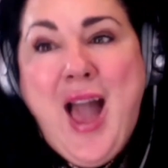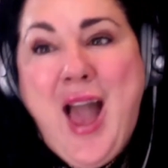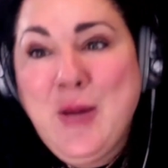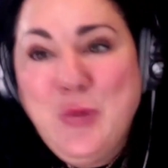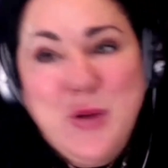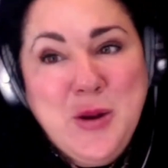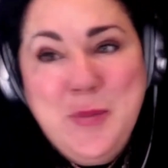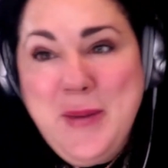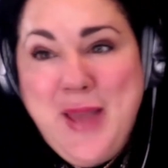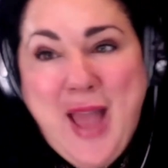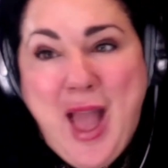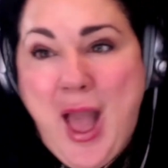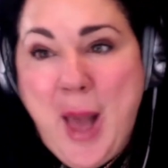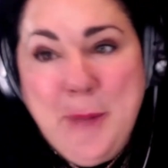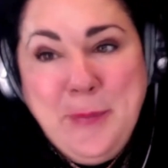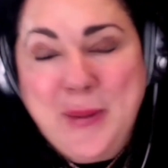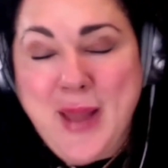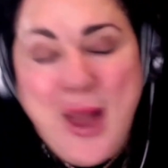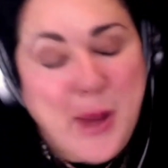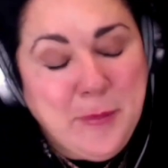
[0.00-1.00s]
I want to be
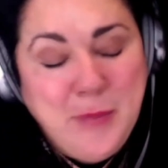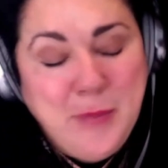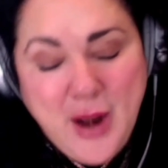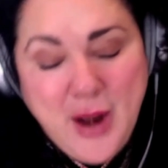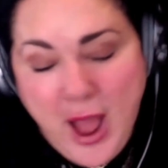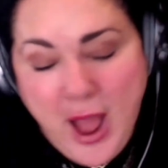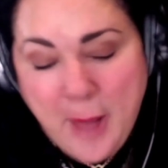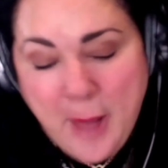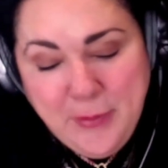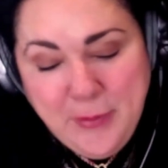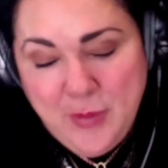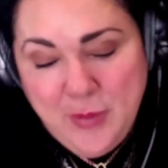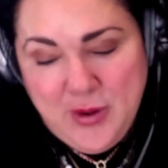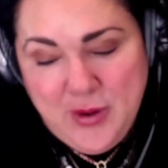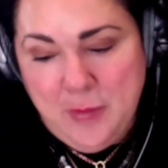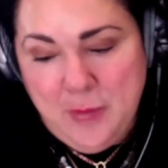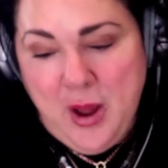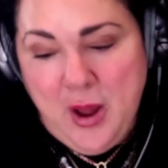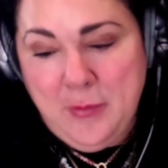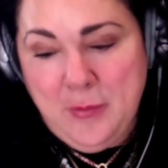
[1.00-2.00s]
happy. I'm not happy
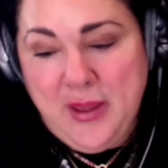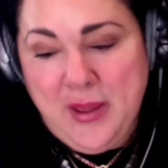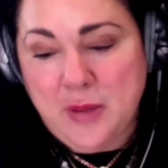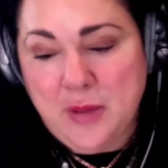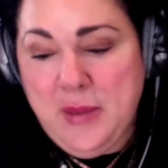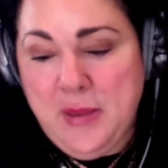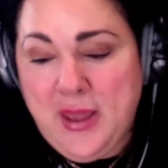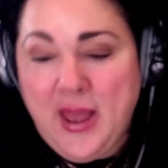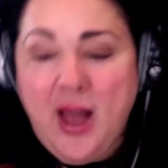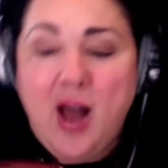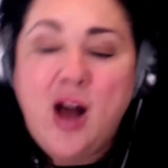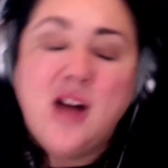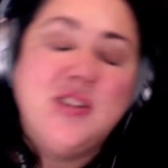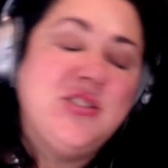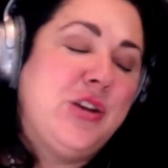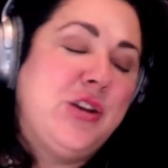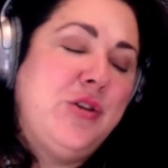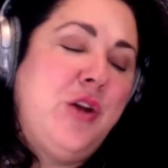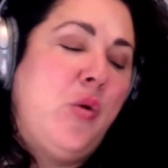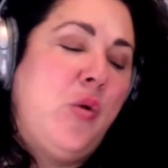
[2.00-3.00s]
when I'm not being me. I
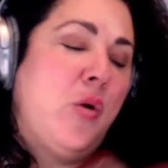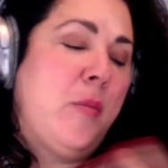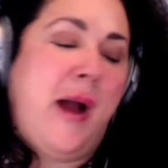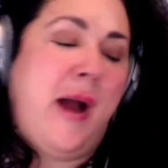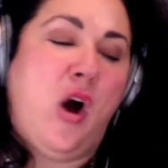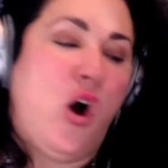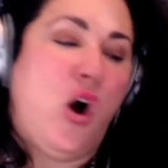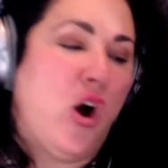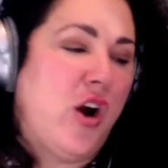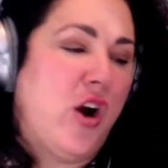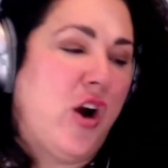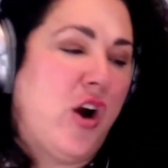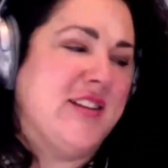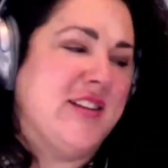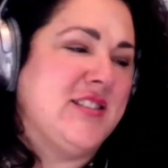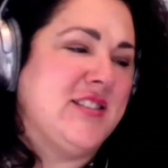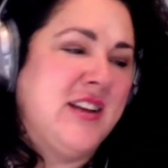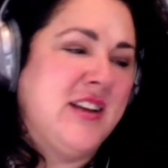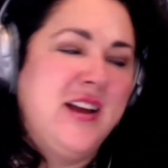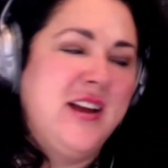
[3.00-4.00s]
also know where my heart
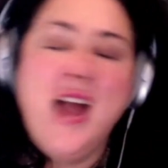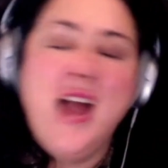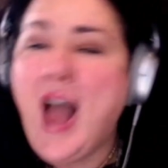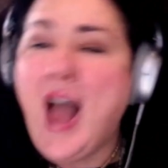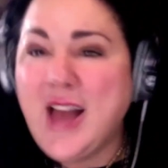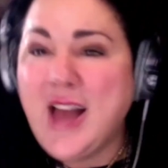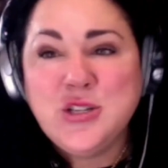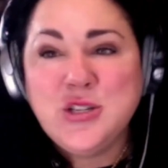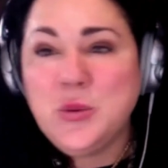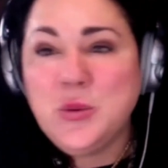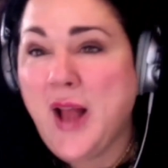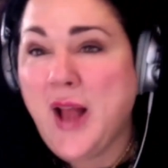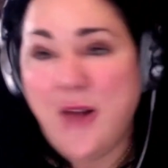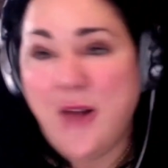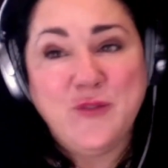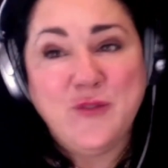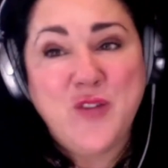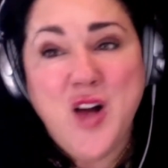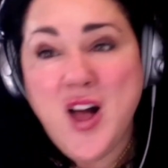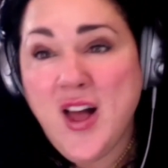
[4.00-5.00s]
is. I just want to
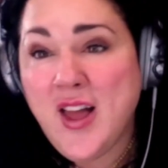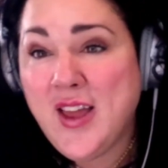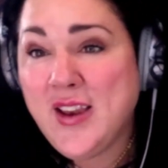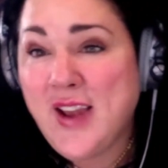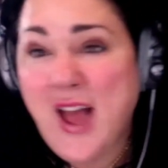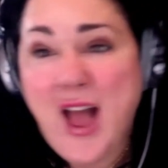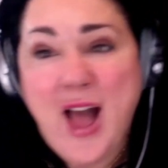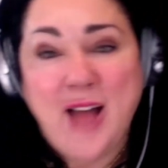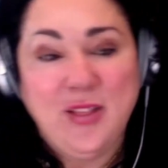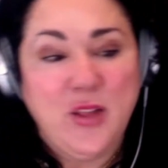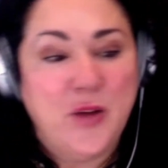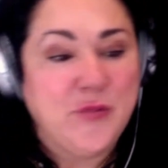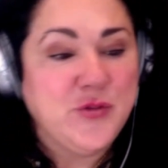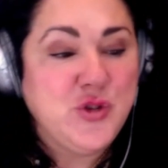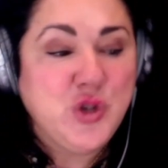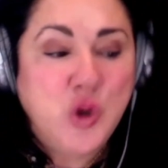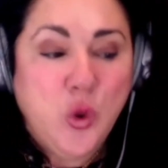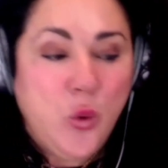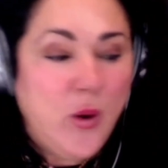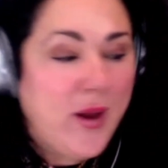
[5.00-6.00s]
have fun. I
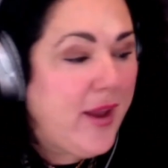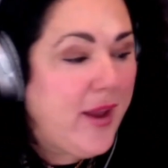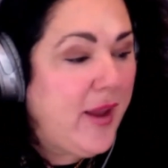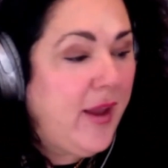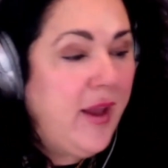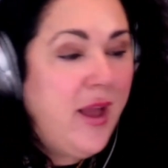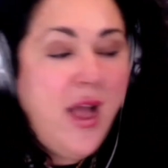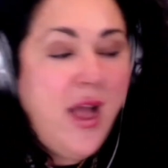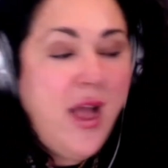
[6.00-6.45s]
love joy.